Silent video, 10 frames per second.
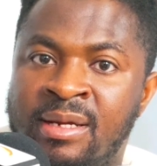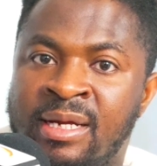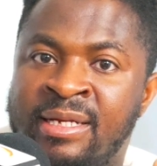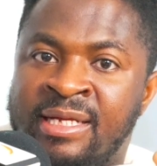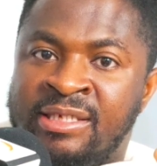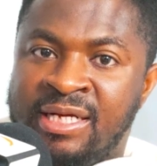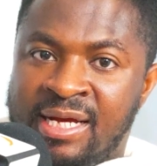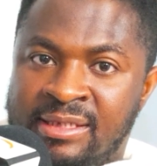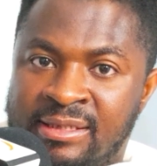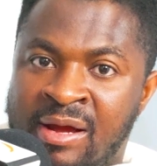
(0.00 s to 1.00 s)
and the
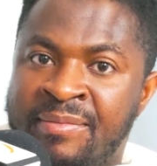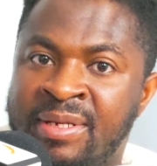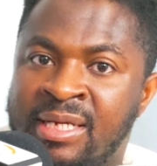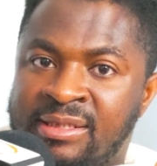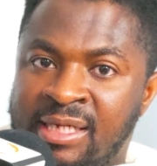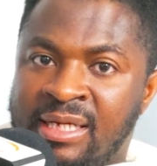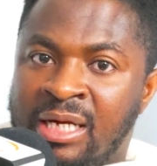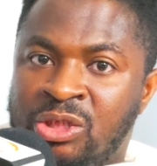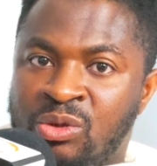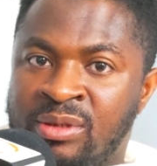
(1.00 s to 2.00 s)
judge, the state
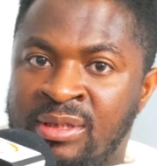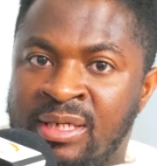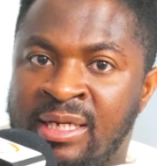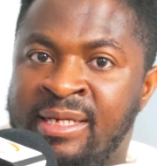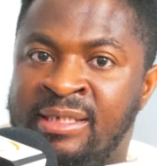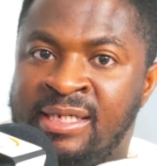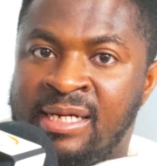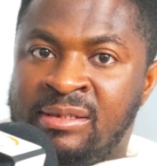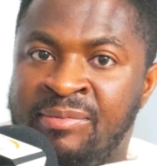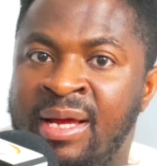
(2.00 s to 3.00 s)
attorney and the
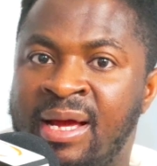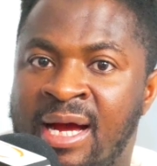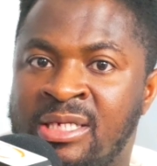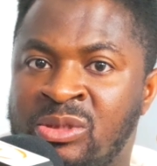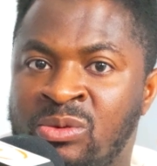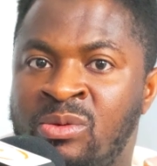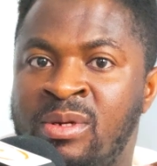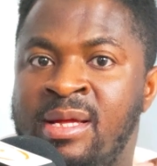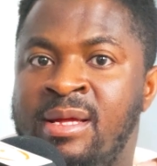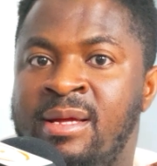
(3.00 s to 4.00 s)
judge may ask you,